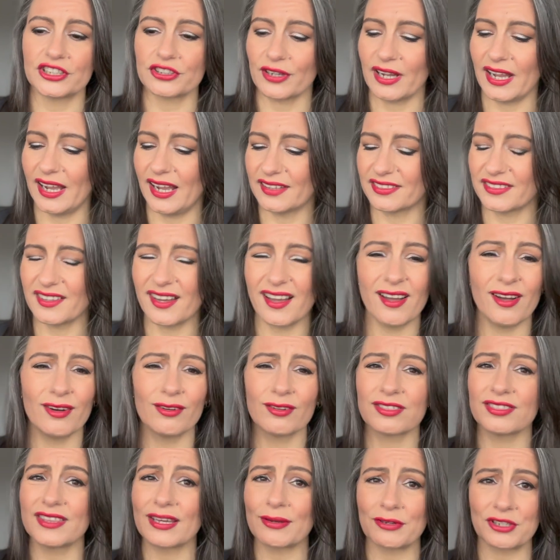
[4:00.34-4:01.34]
your hair. The whole
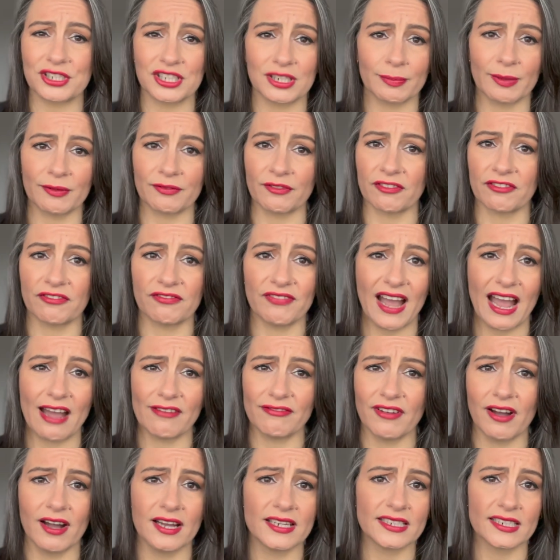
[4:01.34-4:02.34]
thing was just a bit of a
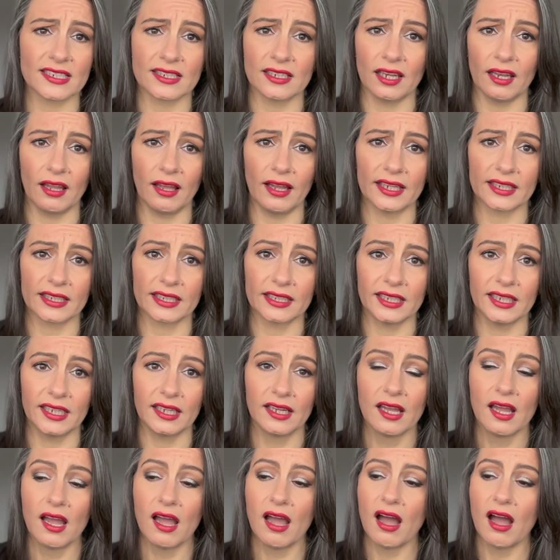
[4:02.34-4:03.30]
faff. I didn't like it.